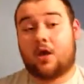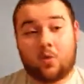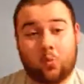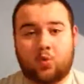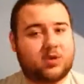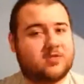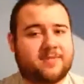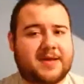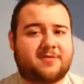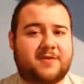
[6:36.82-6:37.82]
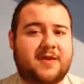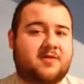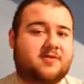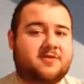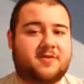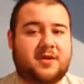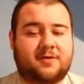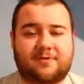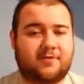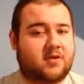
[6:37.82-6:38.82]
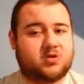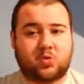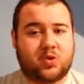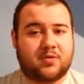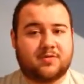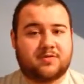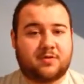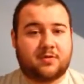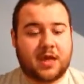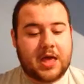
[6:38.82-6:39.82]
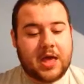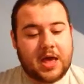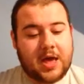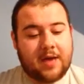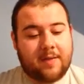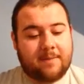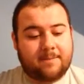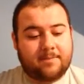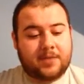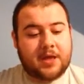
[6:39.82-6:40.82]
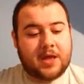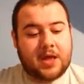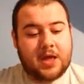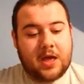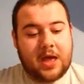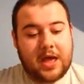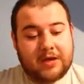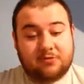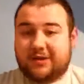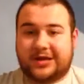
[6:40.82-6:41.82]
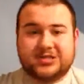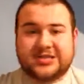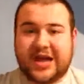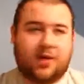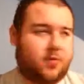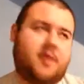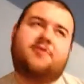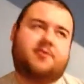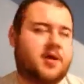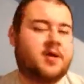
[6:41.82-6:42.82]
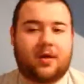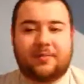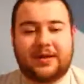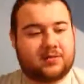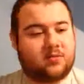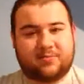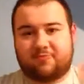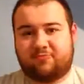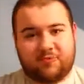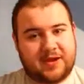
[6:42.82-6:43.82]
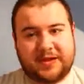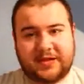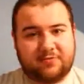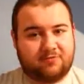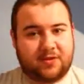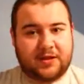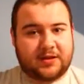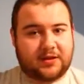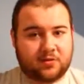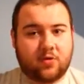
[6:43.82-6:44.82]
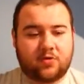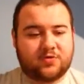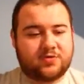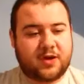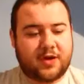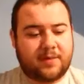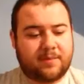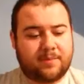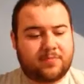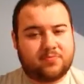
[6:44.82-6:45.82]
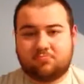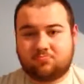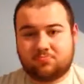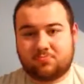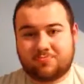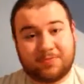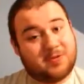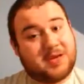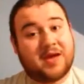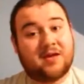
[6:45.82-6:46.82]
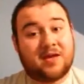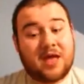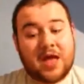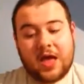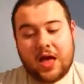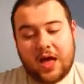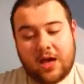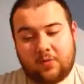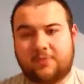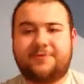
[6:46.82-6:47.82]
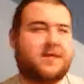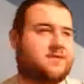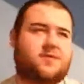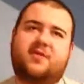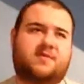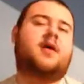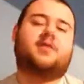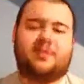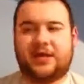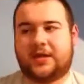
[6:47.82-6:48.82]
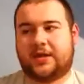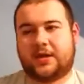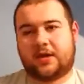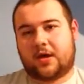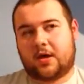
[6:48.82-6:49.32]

one of the best things, you know, for the Virtual Console, and I just can't wait for it. You know what I mean? It looks really, really good. But yeah, one thing that's good is that the